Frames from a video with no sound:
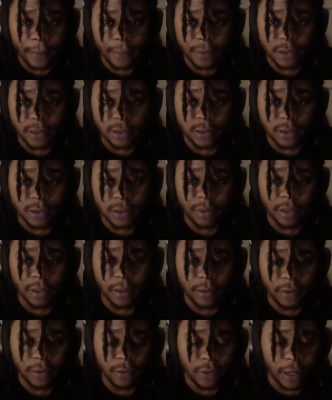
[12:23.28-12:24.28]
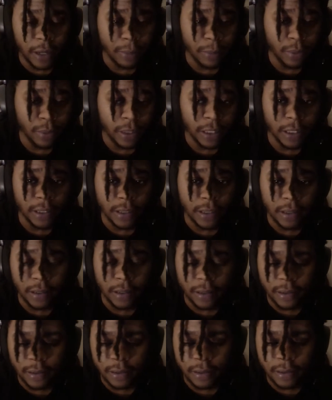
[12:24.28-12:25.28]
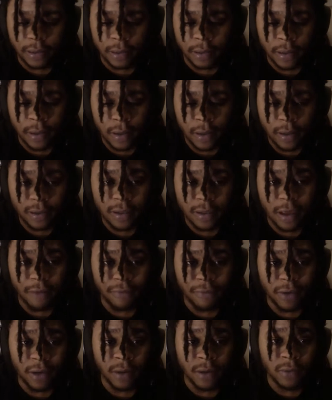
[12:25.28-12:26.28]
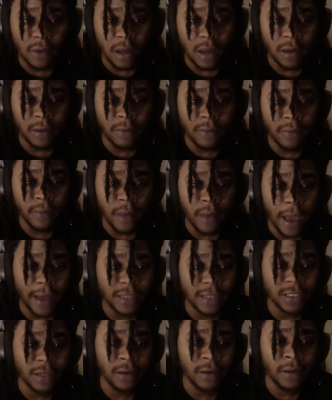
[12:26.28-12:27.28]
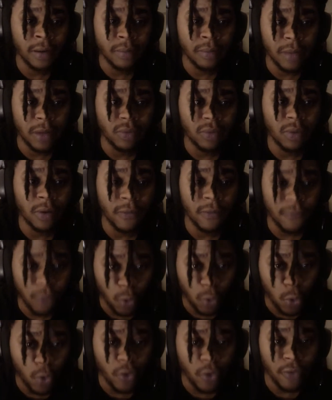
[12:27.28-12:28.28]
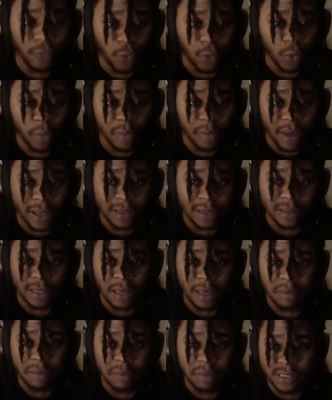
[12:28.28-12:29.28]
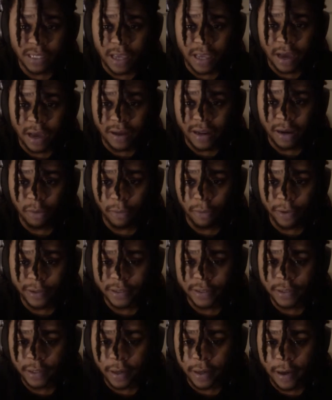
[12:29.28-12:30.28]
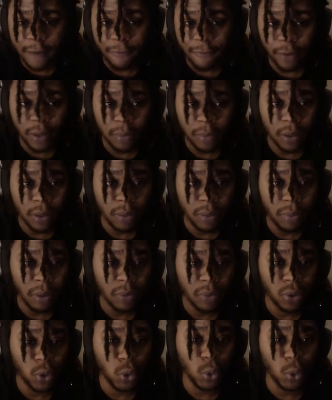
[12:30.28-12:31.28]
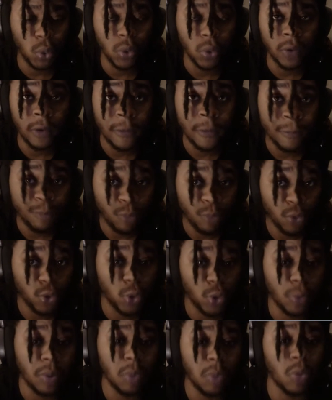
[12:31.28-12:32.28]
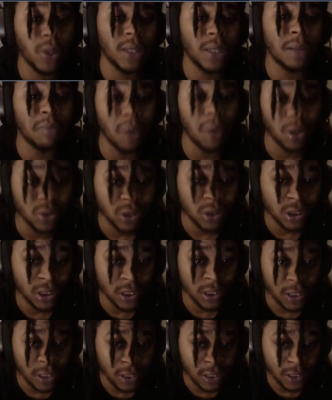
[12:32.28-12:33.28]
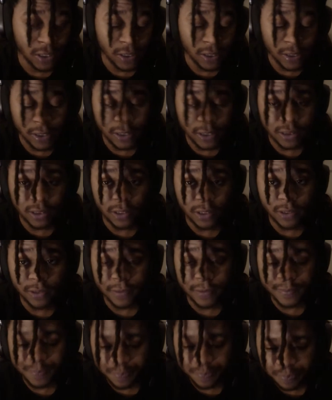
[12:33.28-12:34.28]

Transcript: just let me know you trying to play. Definitely try to actually mess with a full 4-man team and see how that works. I've only been able to play with two people at the most. So,